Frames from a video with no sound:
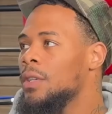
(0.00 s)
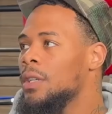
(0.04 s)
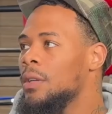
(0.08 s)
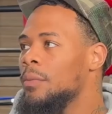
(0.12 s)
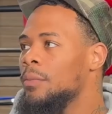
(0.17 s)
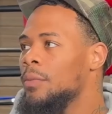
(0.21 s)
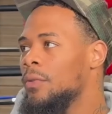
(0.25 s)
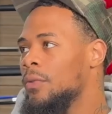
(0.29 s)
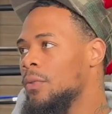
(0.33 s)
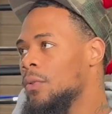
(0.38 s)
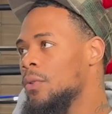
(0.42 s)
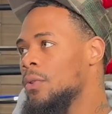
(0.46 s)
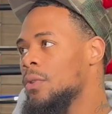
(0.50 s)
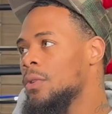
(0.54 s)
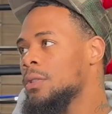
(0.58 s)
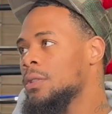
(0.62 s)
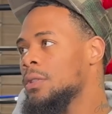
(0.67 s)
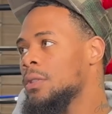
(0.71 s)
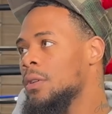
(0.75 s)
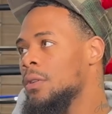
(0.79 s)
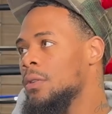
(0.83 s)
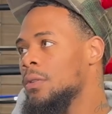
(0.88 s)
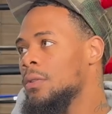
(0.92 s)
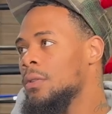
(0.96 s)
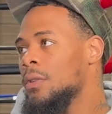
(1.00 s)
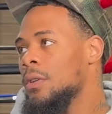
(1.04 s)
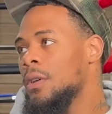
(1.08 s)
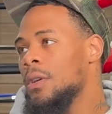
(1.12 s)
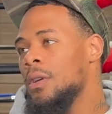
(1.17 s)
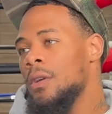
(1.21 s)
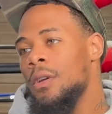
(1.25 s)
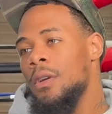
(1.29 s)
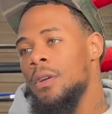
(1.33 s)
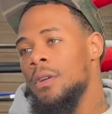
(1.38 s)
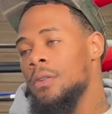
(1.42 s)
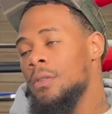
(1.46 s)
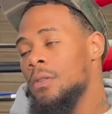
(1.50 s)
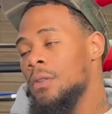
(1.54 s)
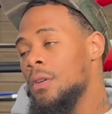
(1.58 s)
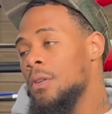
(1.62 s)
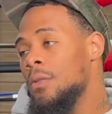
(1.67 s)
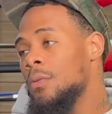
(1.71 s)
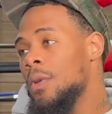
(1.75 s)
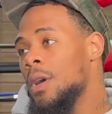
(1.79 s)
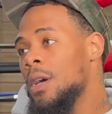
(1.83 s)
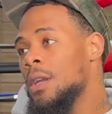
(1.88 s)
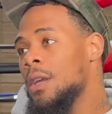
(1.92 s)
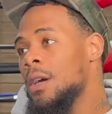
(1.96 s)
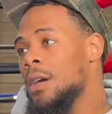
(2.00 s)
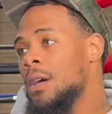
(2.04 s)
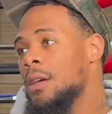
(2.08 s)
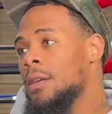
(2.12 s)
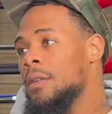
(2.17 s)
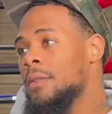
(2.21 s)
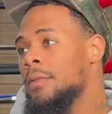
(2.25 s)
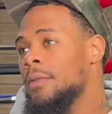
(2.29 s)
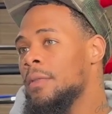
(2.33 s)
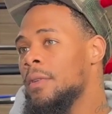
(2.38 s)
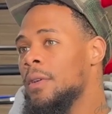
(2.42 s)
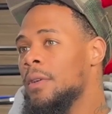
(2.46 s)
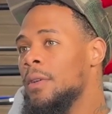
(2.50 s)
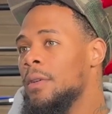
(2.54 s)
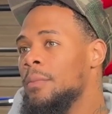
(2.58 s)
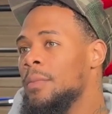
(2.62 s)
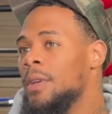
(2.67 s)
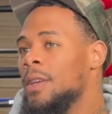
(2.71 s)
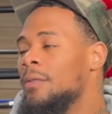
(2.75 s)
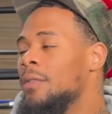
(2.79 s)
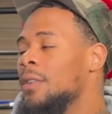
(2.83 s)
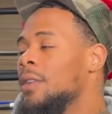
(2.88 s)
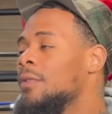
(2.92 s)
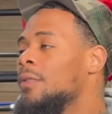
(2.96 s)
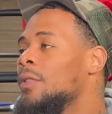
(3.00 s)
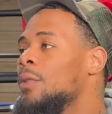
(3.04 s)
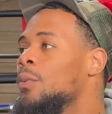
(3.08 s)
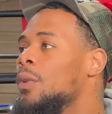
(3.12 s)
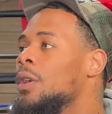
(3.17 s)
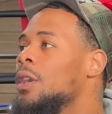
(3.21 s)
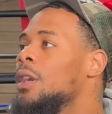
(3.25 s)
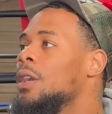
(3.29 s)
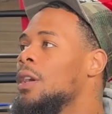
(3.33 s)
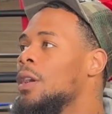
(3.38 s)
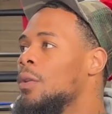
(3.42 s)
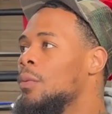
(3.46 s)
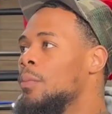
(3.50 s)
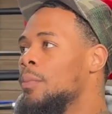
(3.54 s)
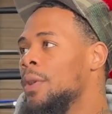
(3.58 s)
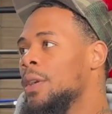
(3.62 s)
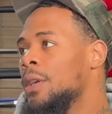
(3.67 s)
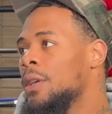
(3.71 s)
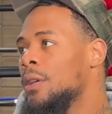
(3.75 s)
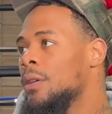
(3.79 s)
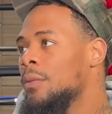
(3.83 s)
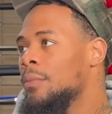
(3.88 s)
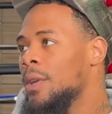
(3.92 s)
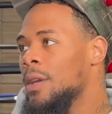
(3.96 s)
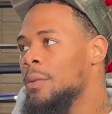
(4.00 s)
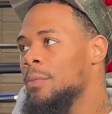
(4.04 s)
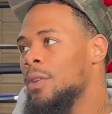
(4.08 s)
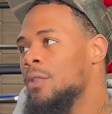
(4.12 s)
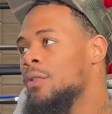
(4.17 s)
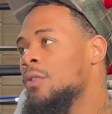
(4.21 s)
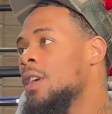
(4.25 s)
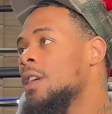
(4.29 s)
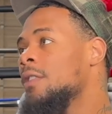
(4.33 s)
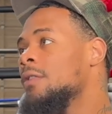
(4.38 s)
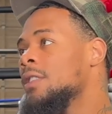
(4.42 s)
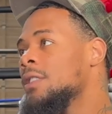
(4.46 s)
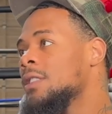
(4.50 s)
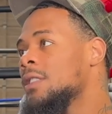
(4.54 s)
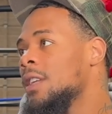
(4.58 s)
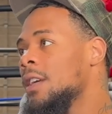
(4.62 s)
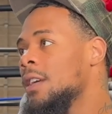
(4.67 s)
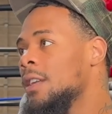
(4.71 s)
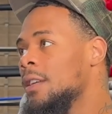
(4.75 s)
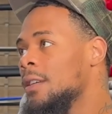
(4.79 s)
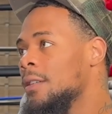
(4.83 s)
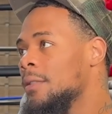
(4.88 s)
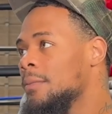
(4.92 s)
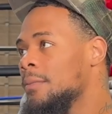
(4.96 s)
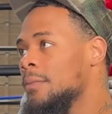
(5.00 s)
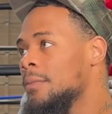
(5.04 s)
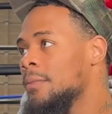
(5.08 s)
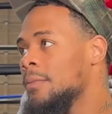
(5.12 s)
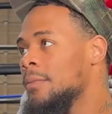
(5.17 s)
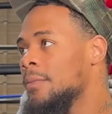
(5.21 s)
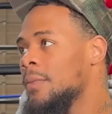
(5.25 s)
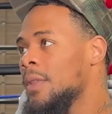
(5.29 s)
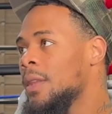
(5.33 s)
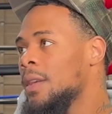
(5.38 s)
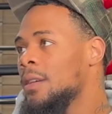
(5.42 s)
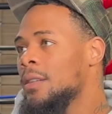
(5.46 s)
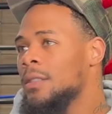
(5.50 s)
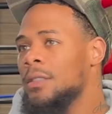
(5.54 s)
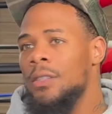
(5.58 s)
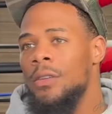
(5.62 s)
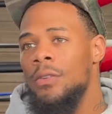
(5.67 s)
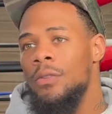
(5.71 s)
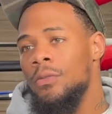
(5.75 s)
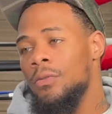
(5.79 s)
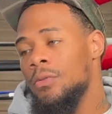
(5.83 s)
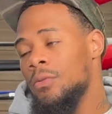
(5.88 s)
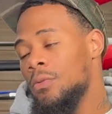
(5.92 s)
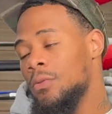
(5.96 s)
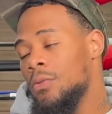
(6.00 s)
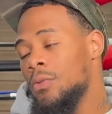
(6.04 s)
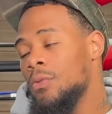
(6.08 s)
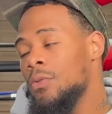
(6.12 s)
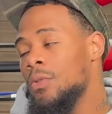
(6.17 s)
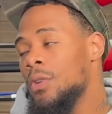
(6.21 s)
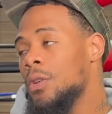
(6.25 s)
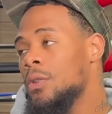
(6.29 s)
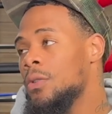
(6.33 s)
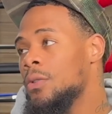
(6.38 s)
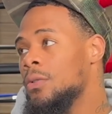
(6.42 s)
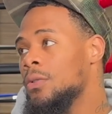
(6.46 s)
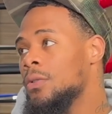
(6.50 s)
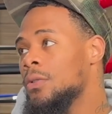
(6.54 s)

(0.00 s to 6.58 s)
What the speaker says: before. So, why not? Even if he wanted to go bigger, maybe the Ravens Stadium. So, who knows?